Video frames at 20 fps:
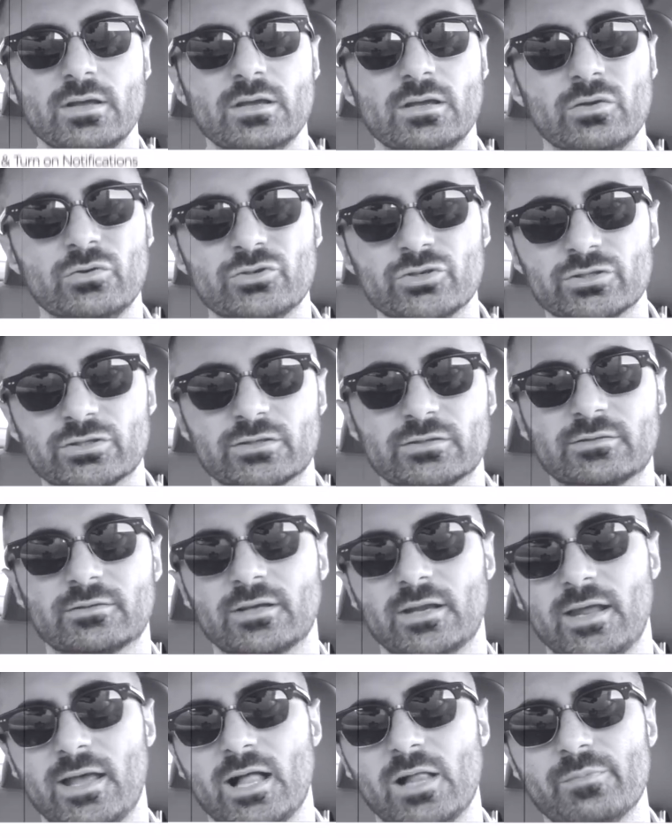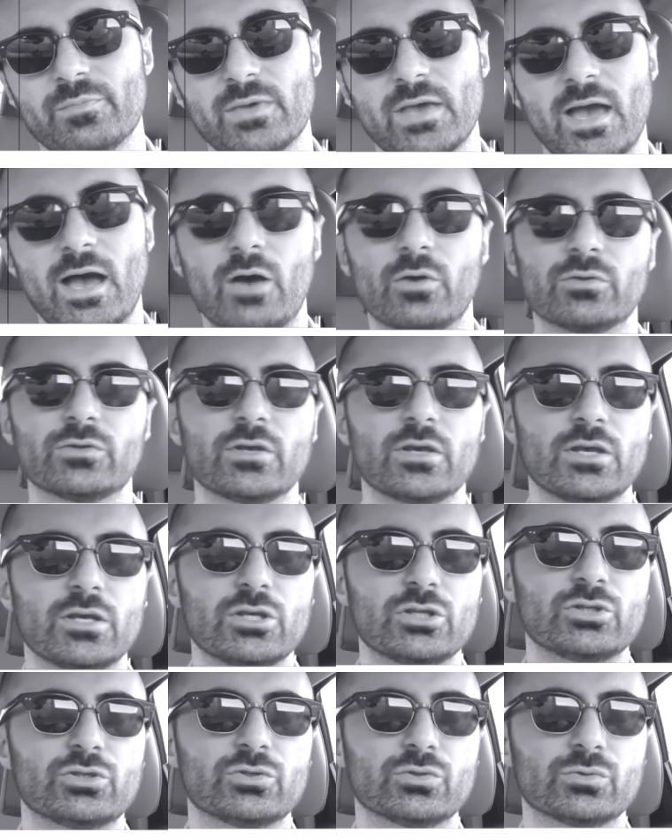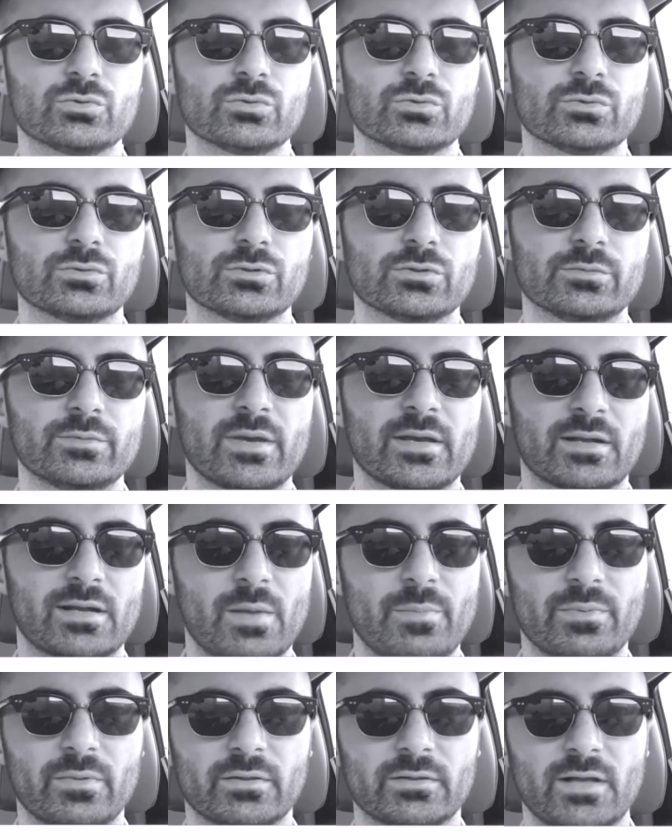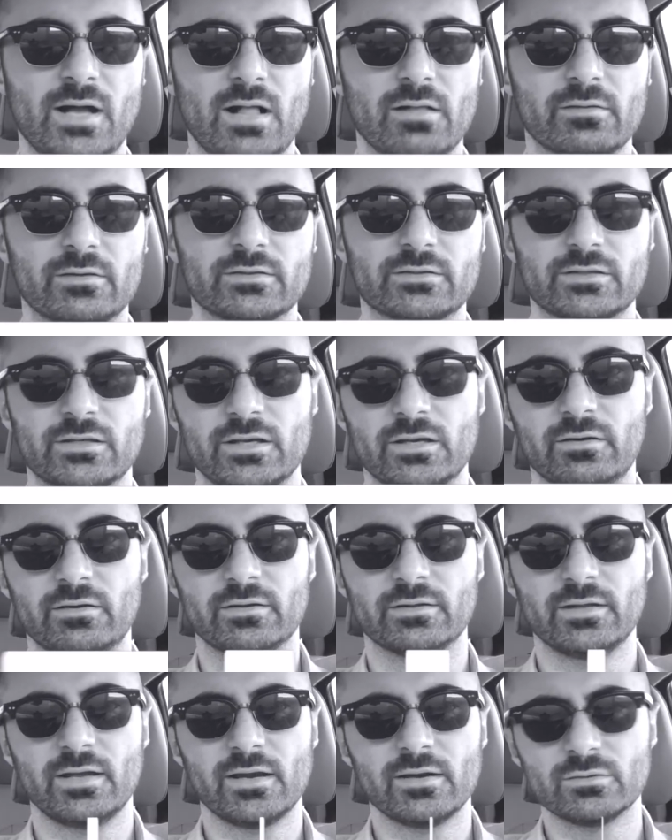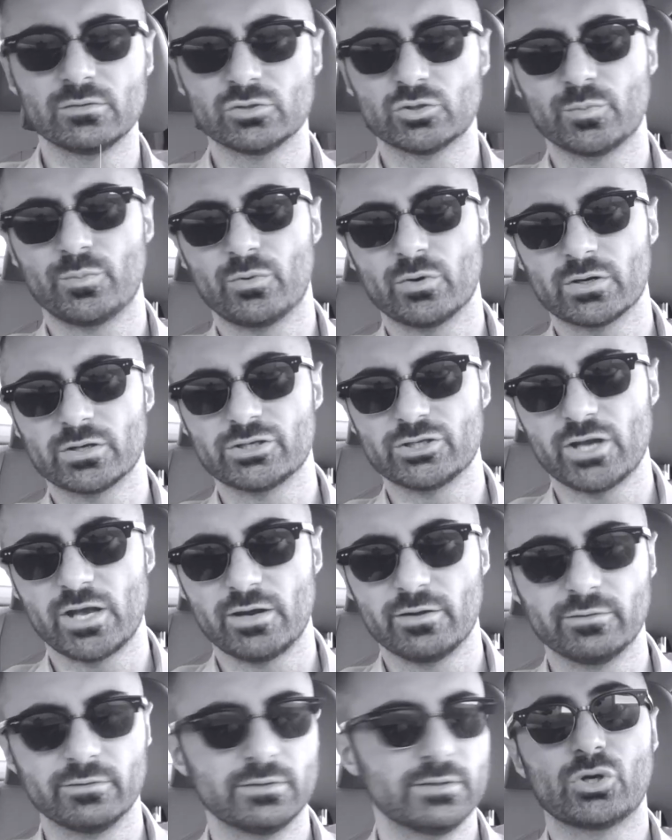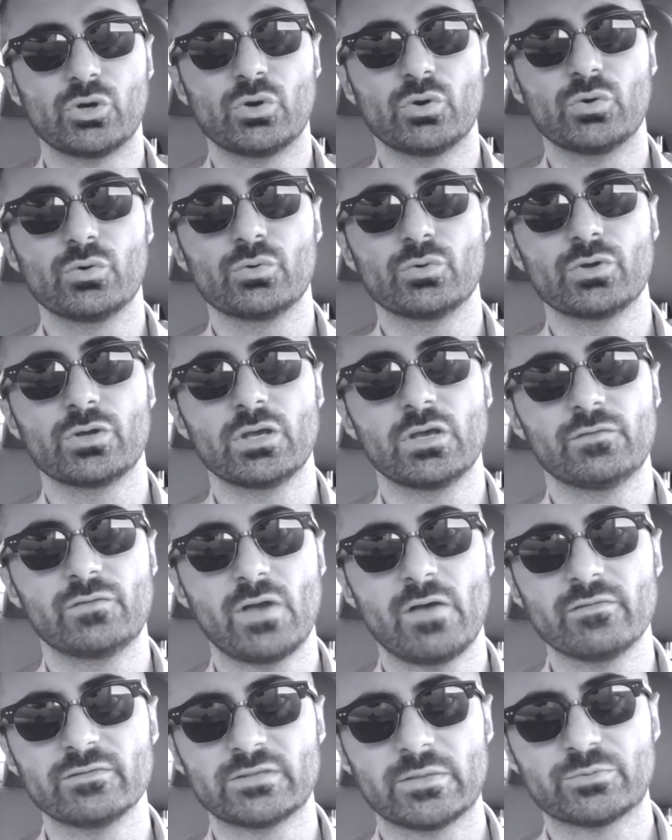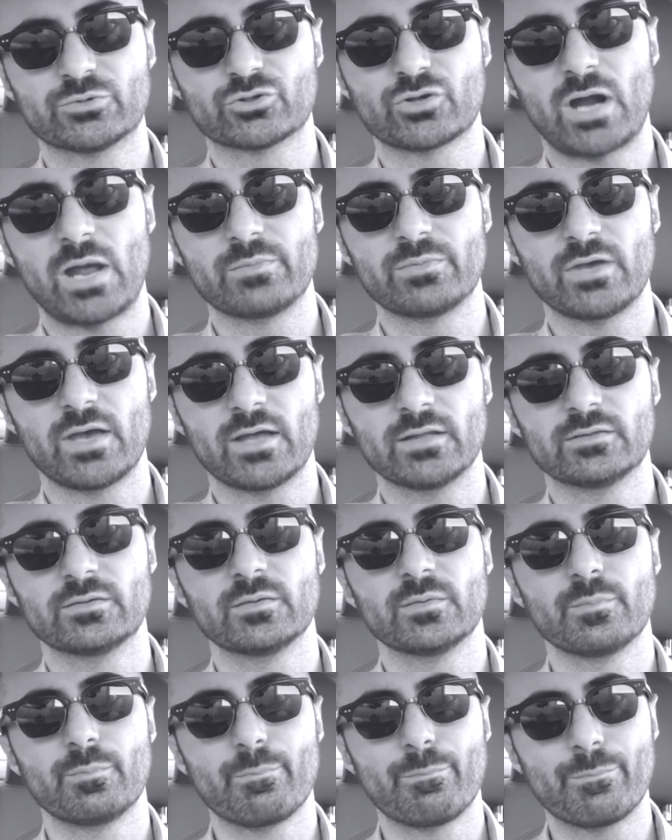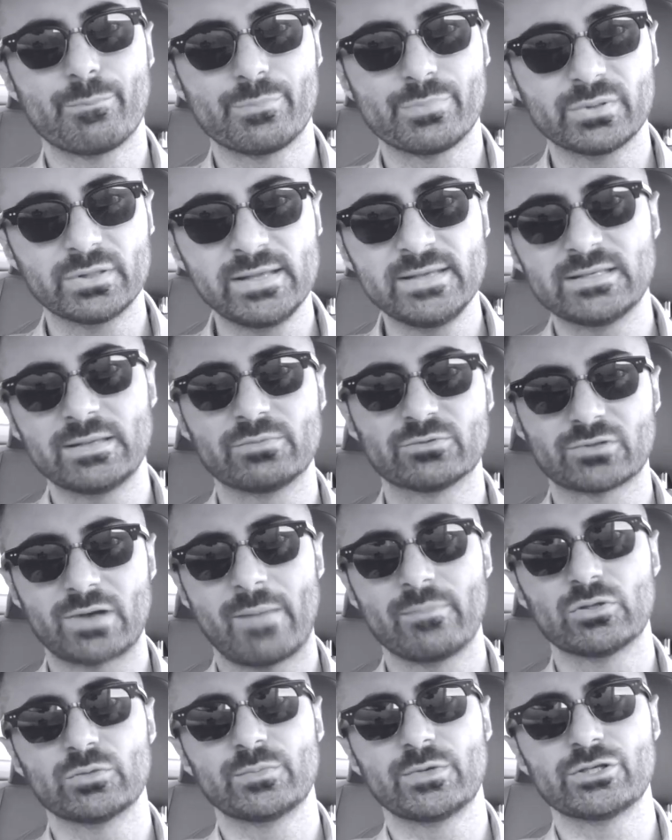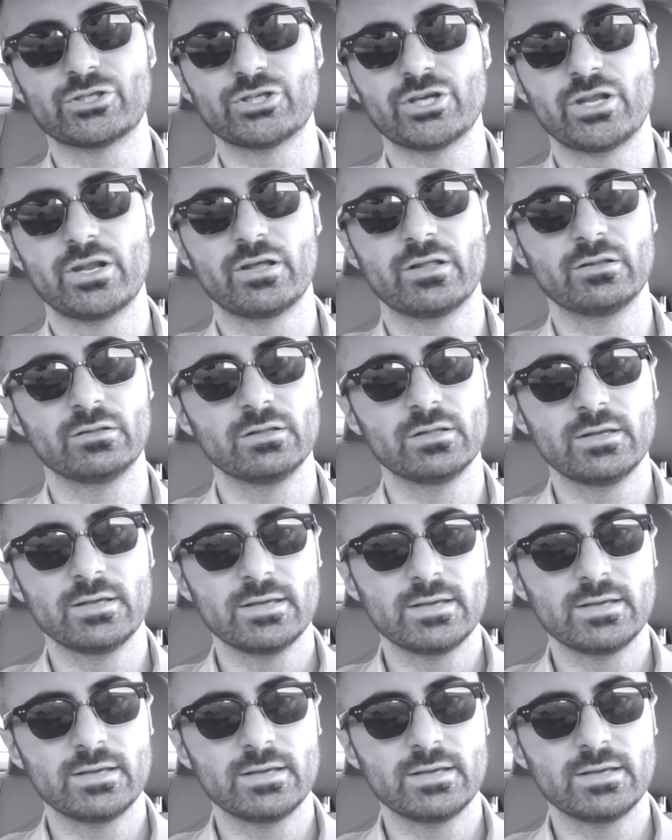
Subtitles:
You're just gonna help me out to make a couple of dollars here and there to support the channel. So if you haven't subscribed yet, please subscribe to my channel.